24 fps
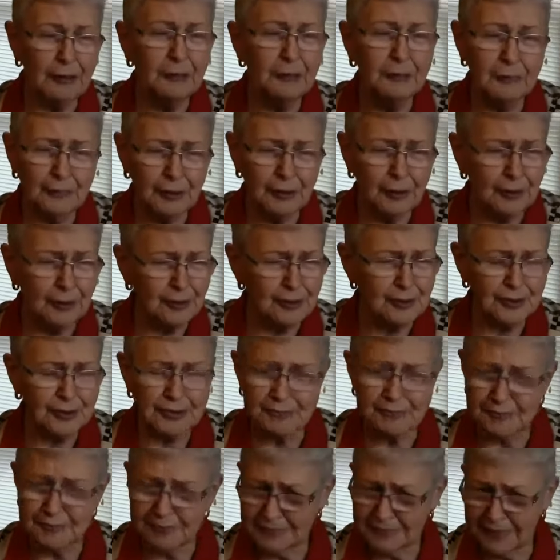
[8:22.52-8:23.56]
you can
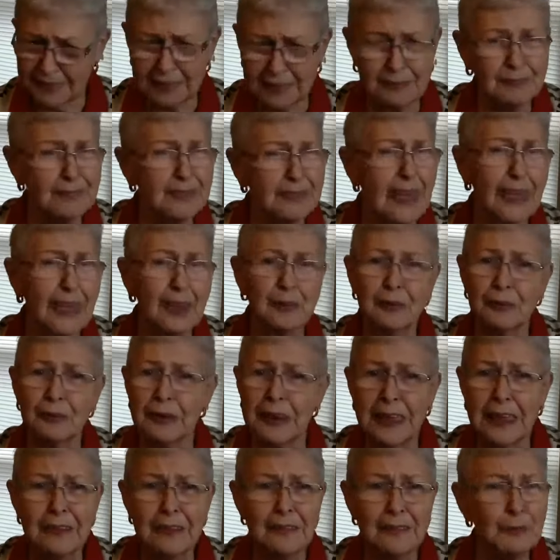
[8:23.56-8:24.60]
just take it or
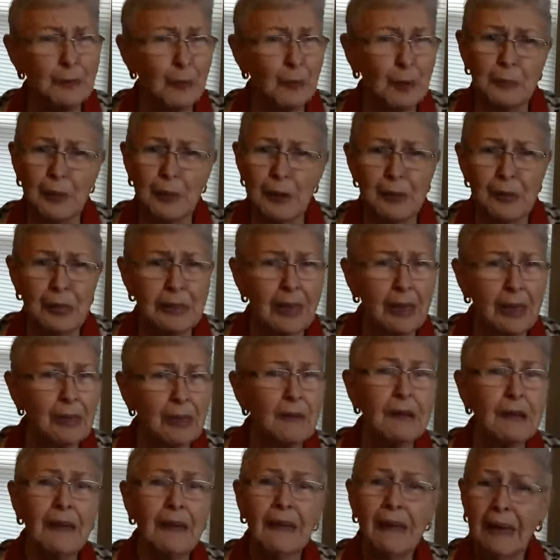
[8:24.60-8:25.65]
leave it one way or the
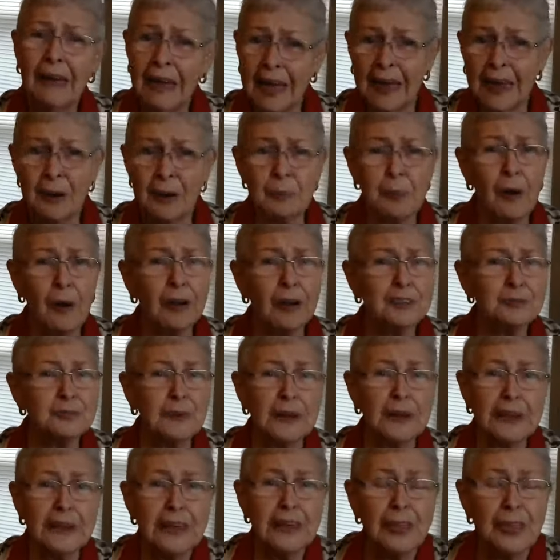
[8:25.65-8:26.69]
other, and
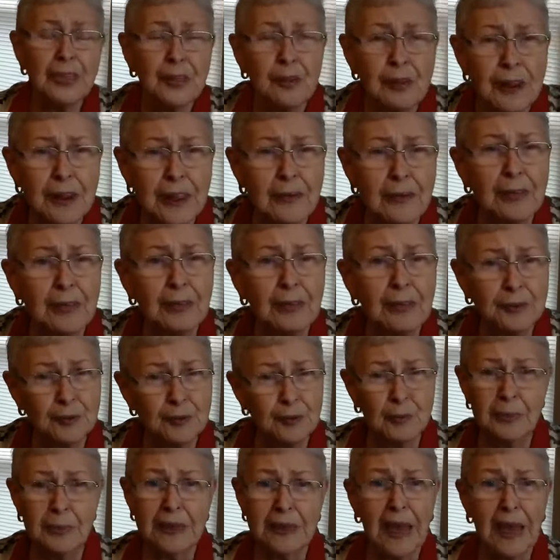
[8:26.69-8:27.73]
approximately a third of them that you're
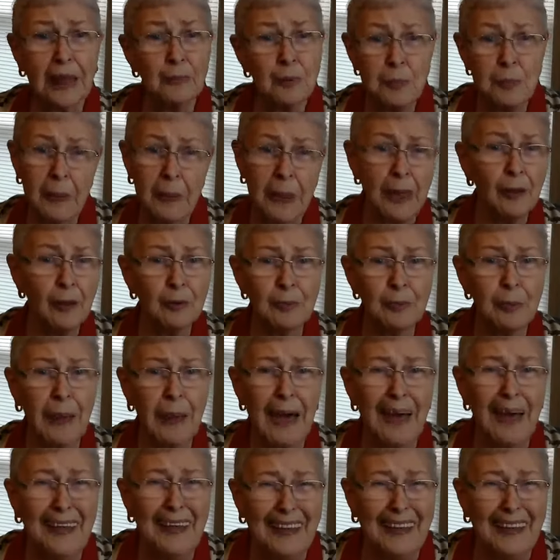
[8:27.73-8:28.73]
going to be kind of repelled by.